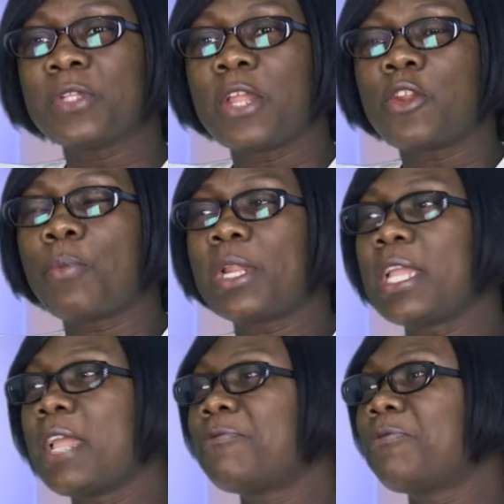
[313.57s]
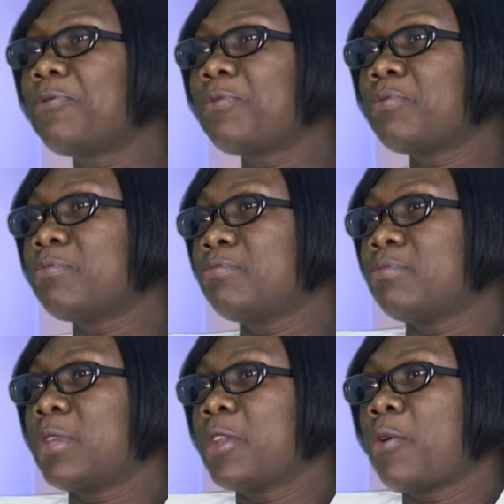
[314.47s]
normally if,
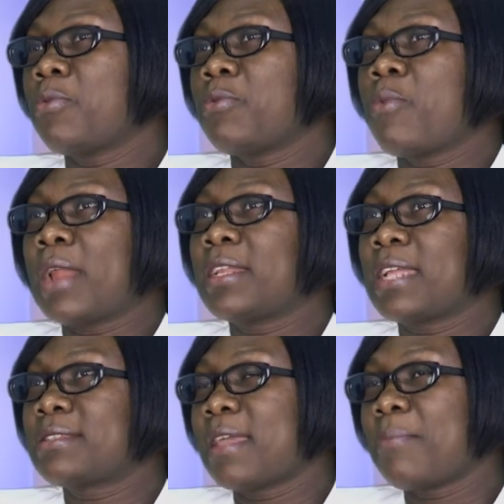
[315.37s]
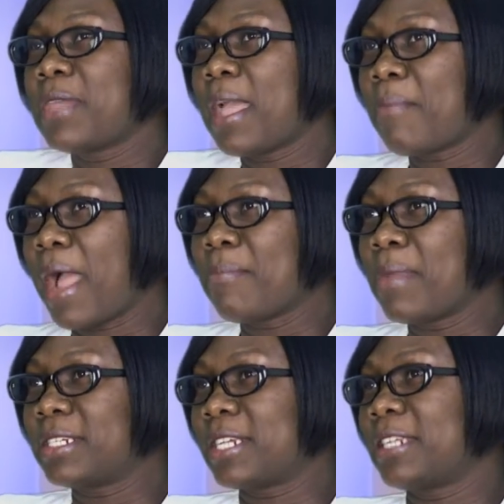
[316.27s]
you know, one gets their BMI
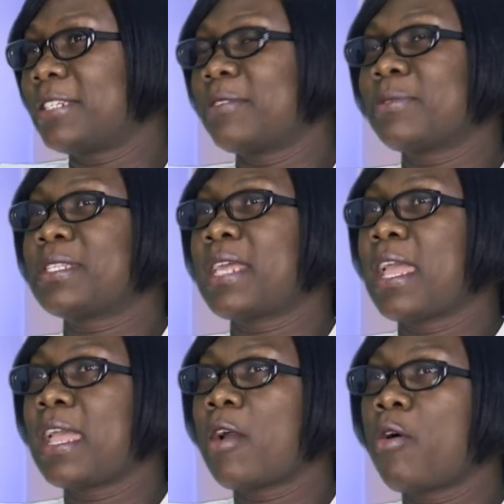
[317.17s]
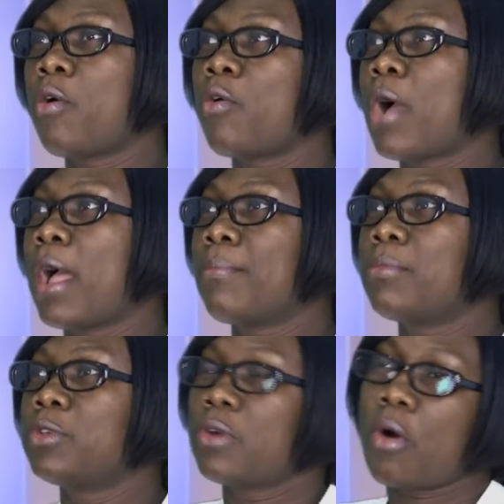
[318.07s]
measured, they'll say, oh,
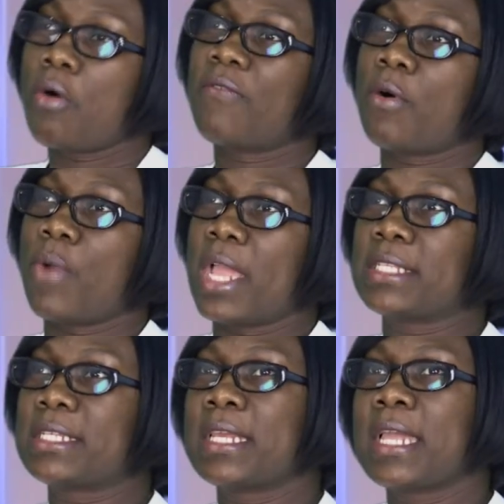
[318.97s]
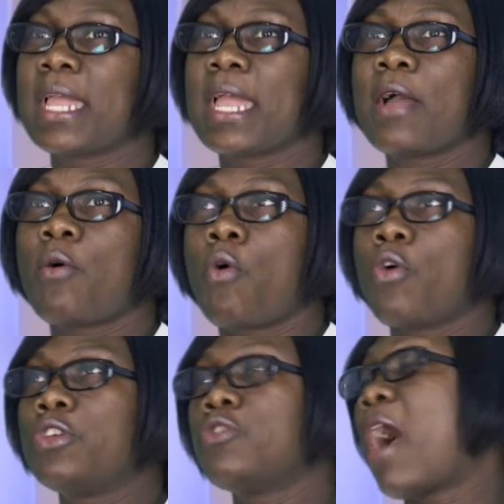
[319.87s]
you're overweight,
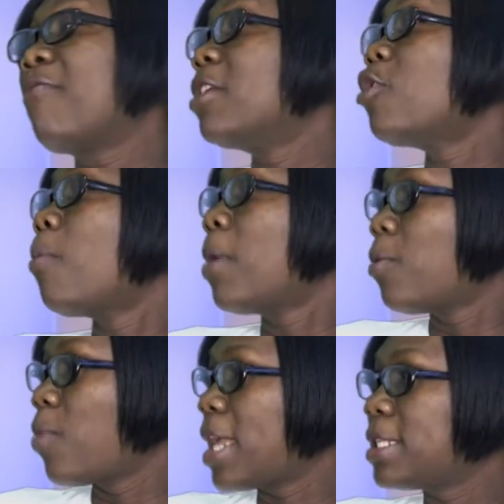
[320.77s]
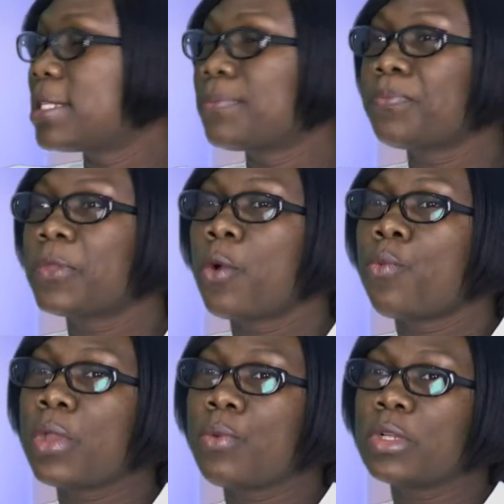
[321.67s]
or you have a normal weight.
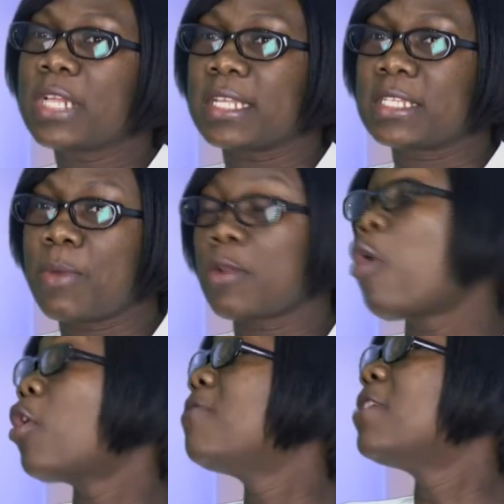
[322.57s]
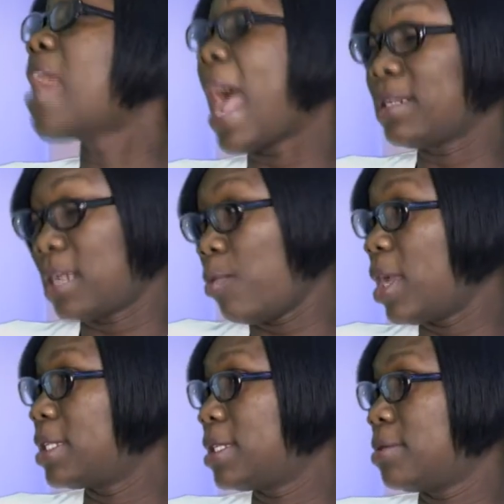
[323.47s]
We would expect, or even
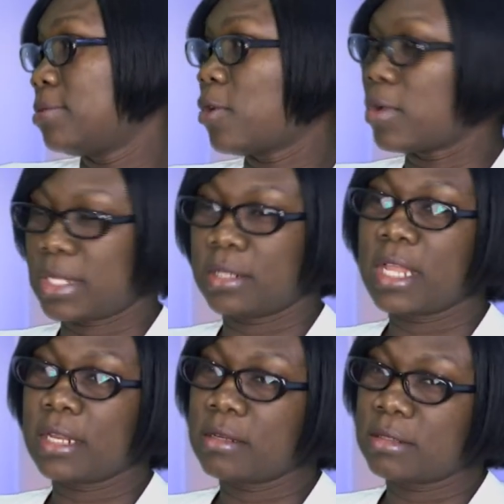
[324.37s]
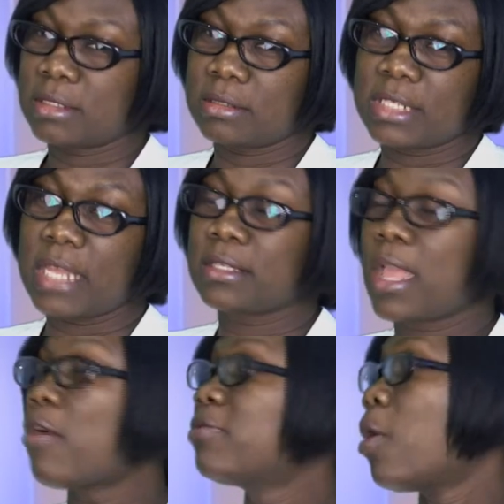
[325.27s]
underweight, because it takes
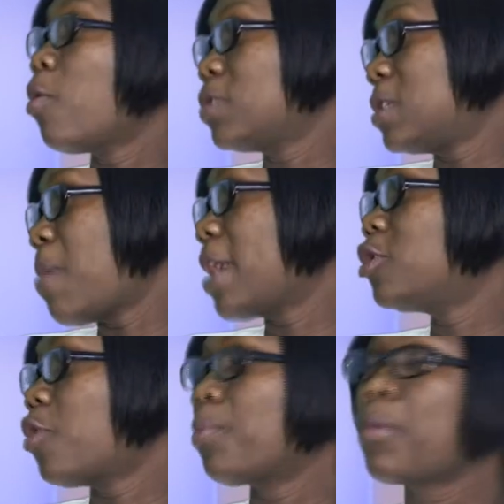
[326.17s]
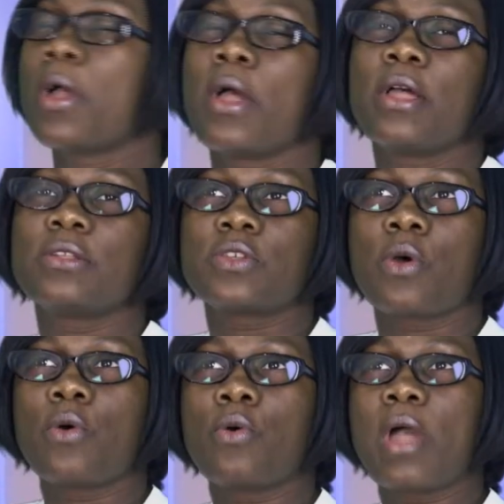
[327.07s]
care of the whole spectrum. So